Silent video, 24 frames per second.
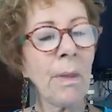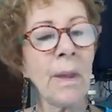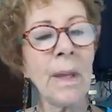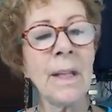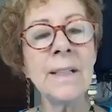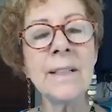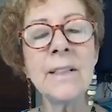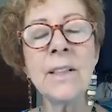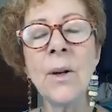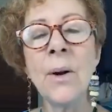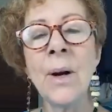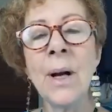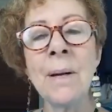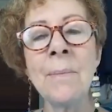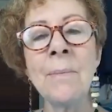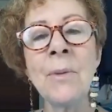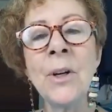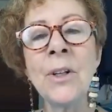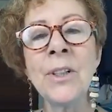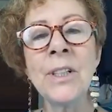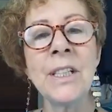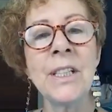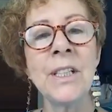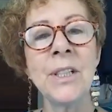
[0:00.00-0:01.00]
So I'm
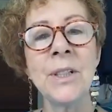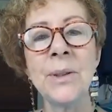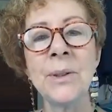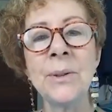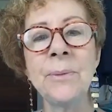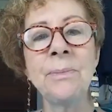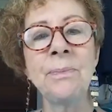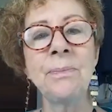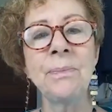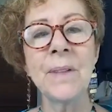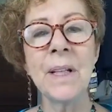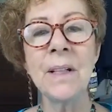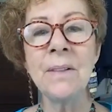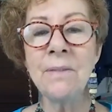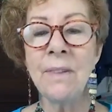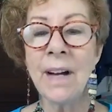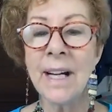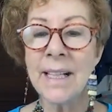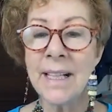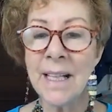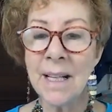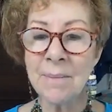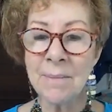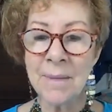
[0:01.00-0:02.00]
going to
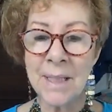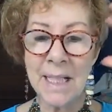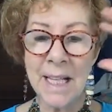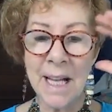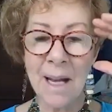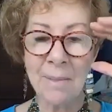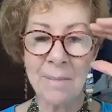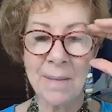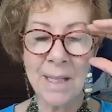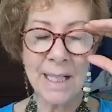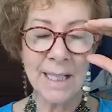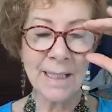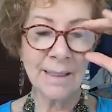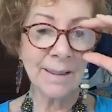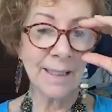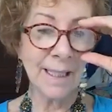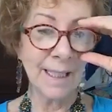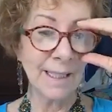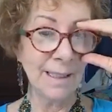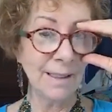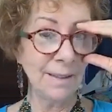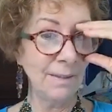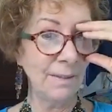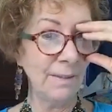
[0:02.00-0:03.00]
invite them to come in
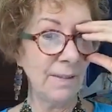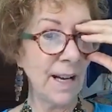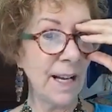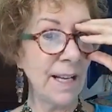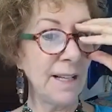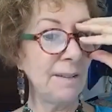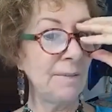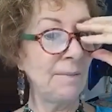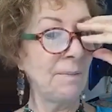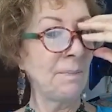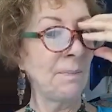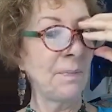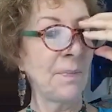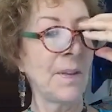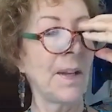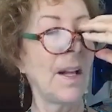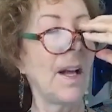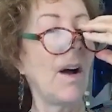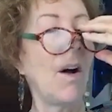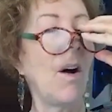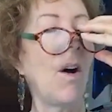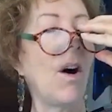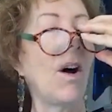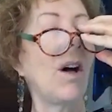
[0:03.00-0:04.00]
and invite
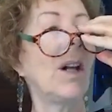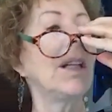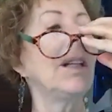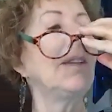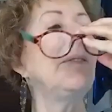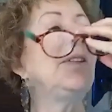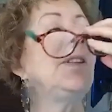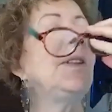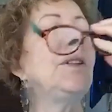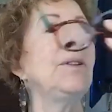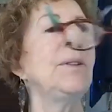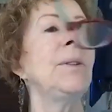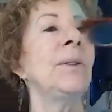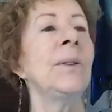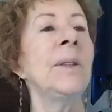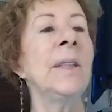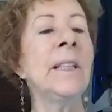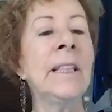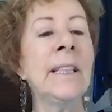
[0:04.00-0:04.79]
all of you